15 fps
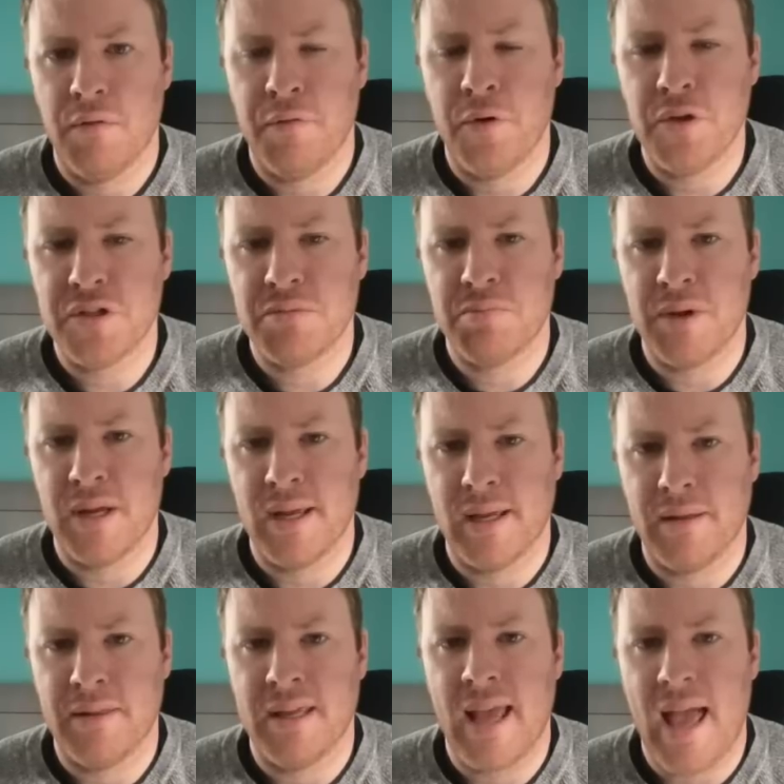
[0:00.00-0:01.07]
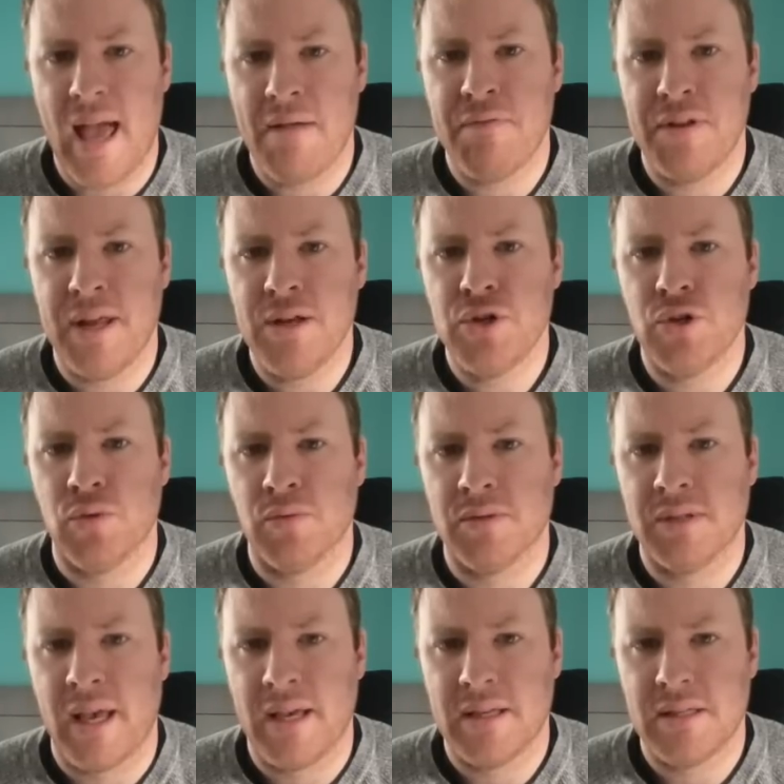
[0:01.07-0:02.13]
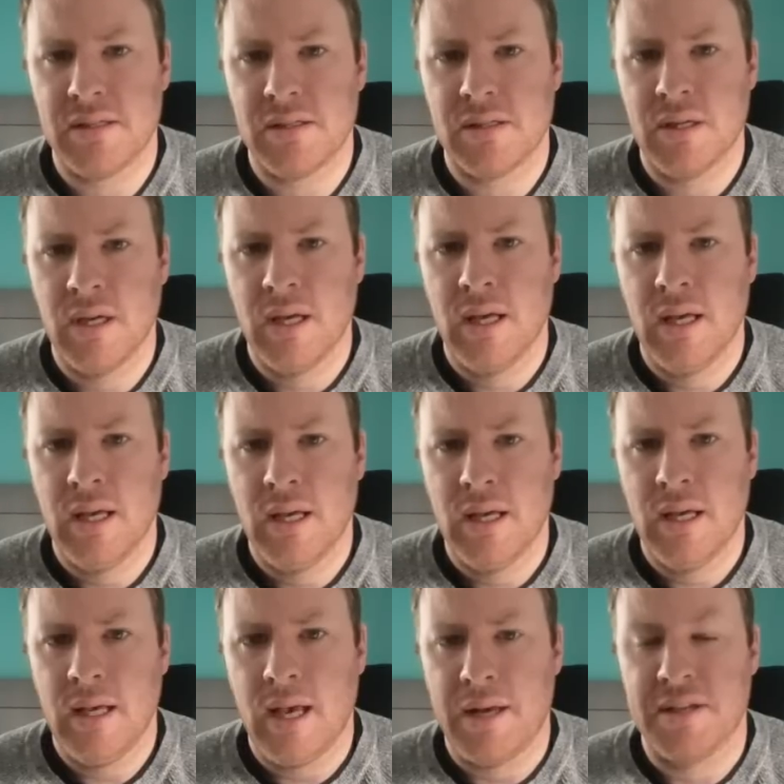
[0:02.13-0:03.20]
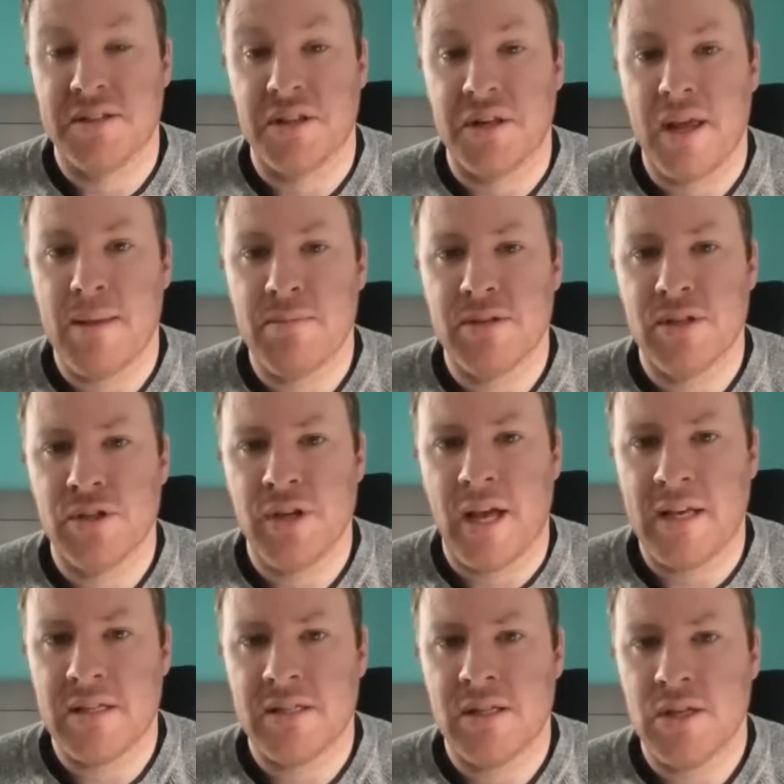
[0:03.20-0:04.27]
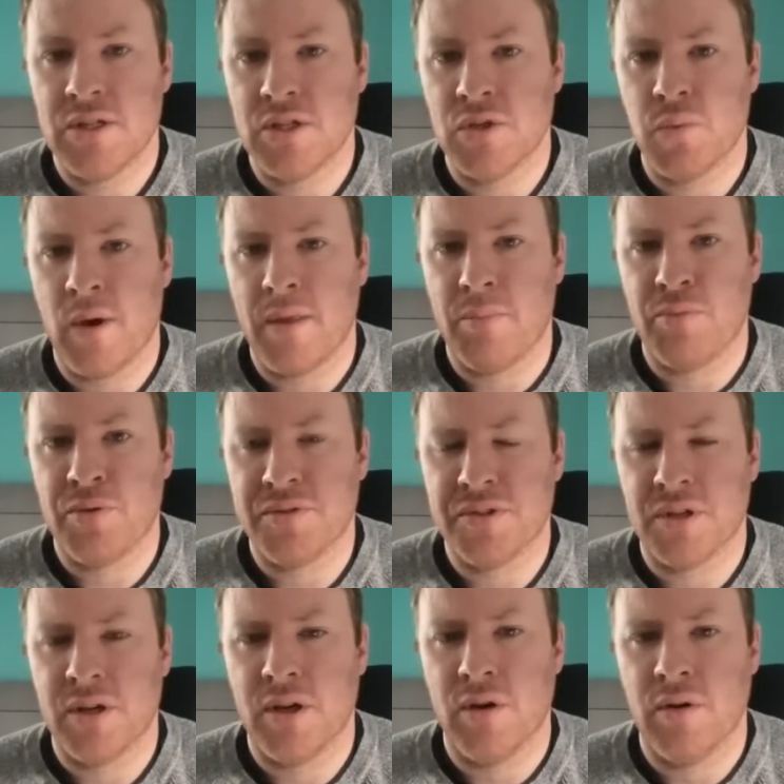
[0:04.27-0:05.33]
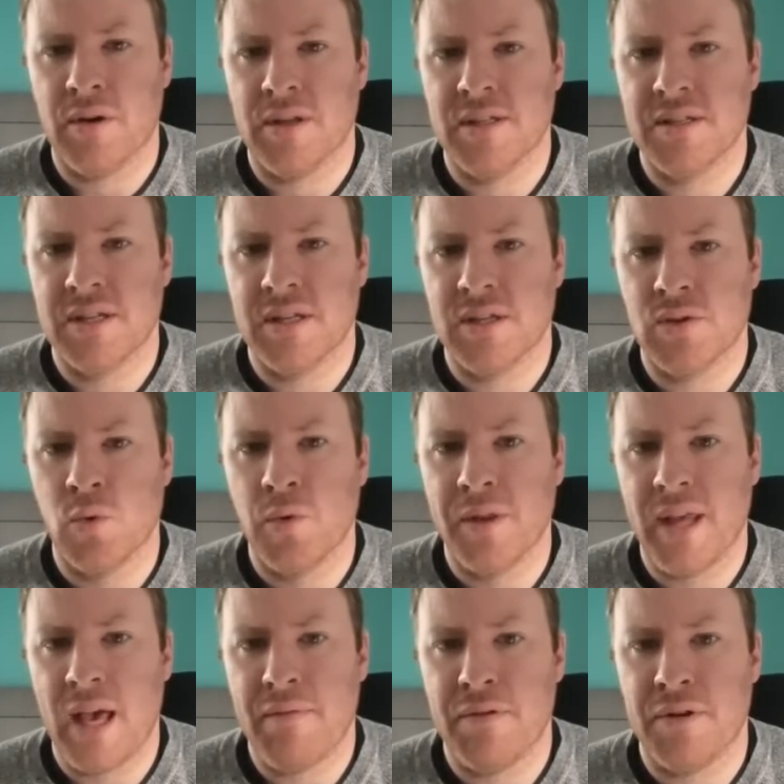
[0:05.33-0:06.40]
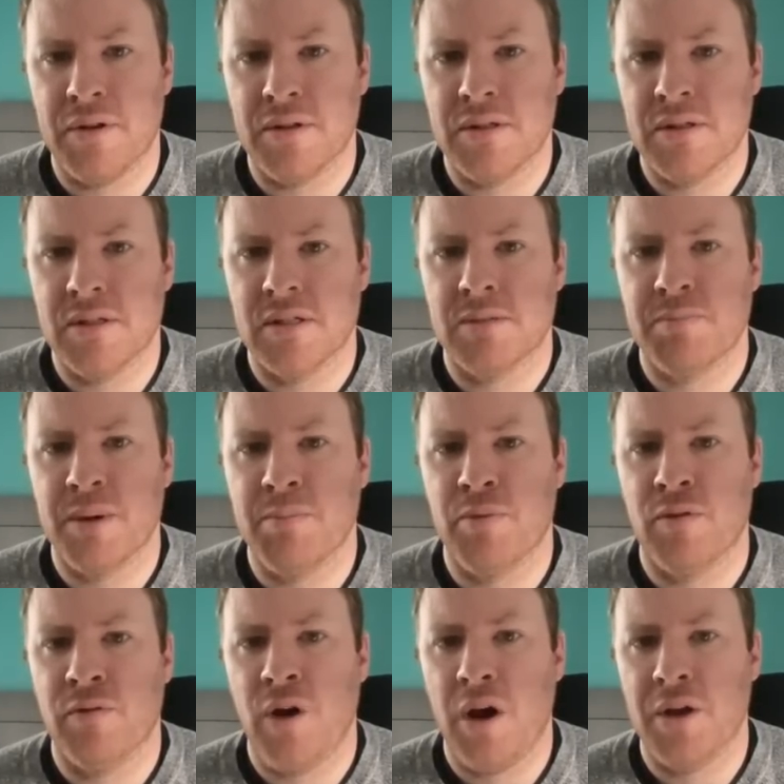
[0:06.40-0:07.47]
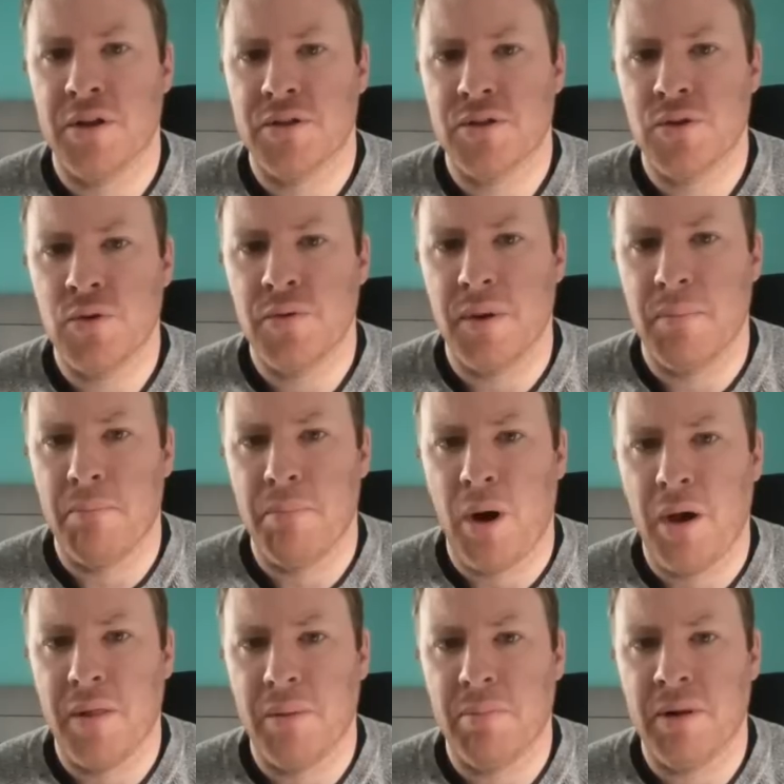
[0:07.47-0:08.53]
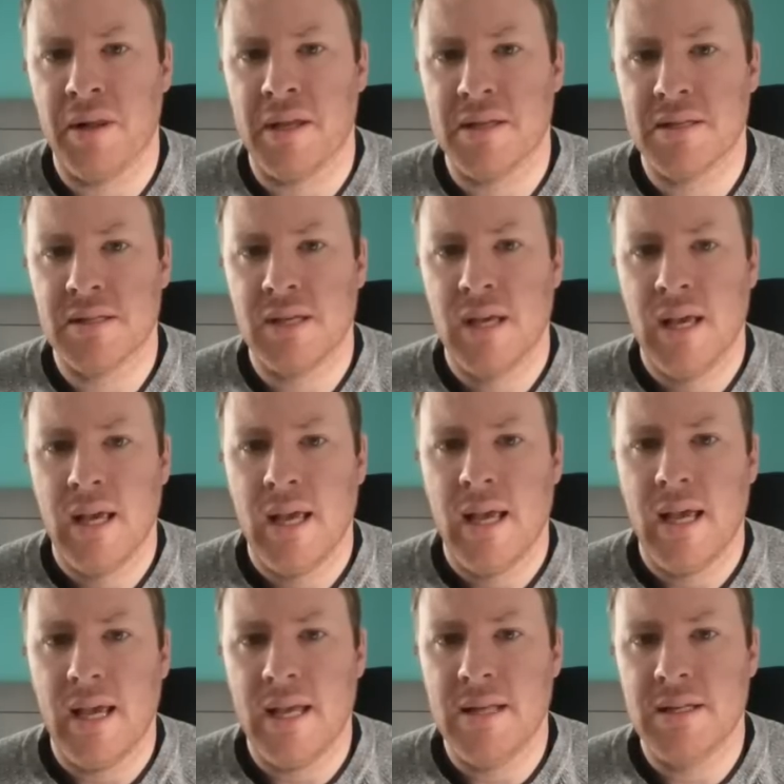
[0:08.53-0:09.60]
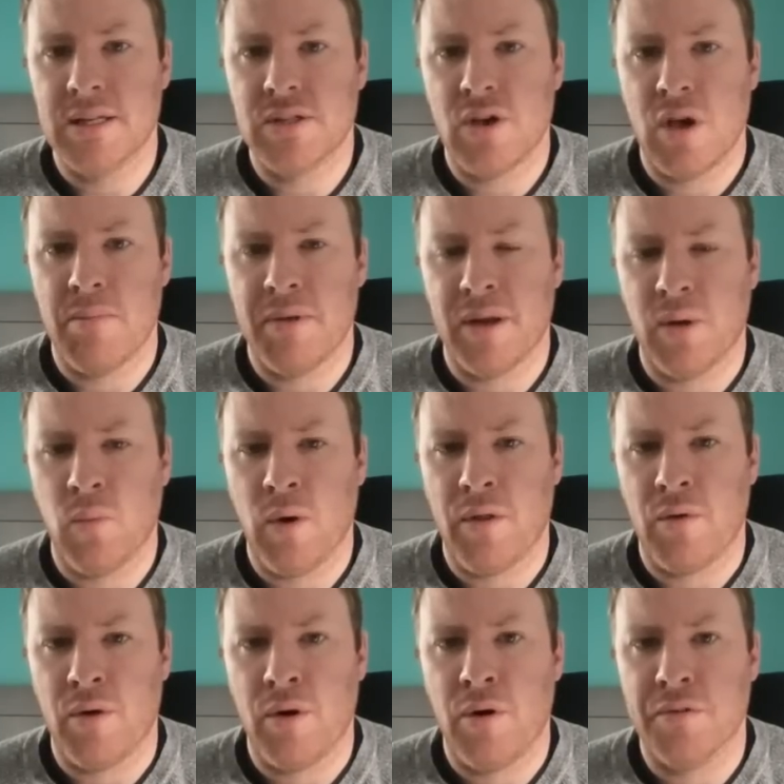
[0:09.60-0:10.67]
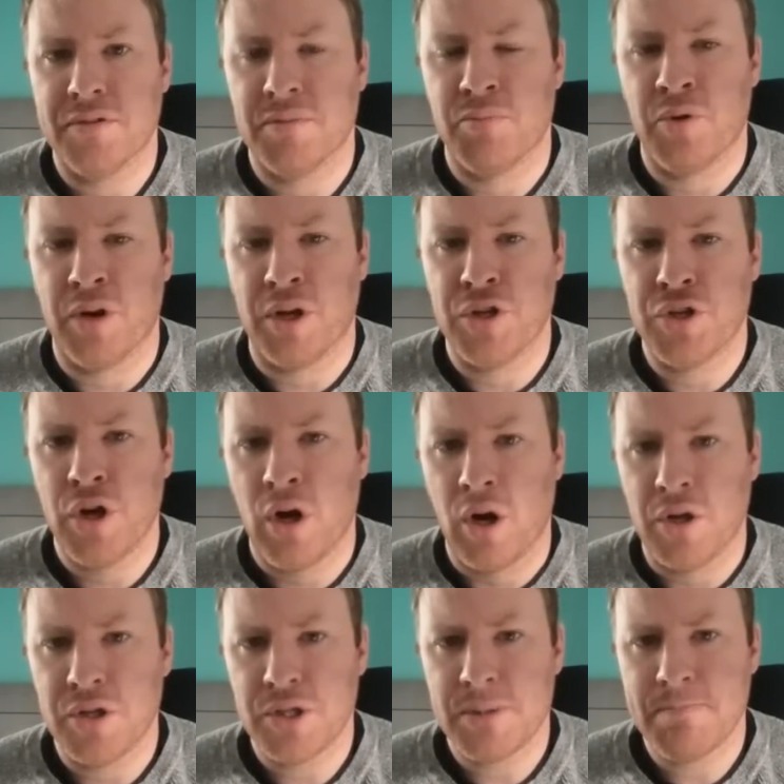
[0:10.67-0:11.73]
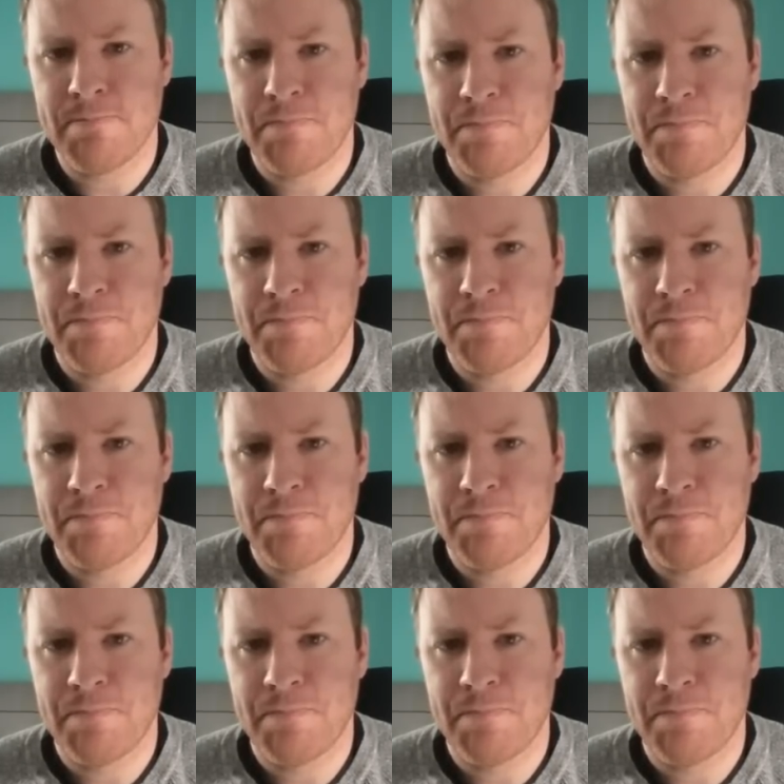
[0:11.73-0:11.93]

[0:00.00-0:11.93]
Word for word: the first being the evidential test. And as the name suggests, this is where the prosecutor considers all the evidence that's been provided to them by the police in determining whether or not to bring a charge.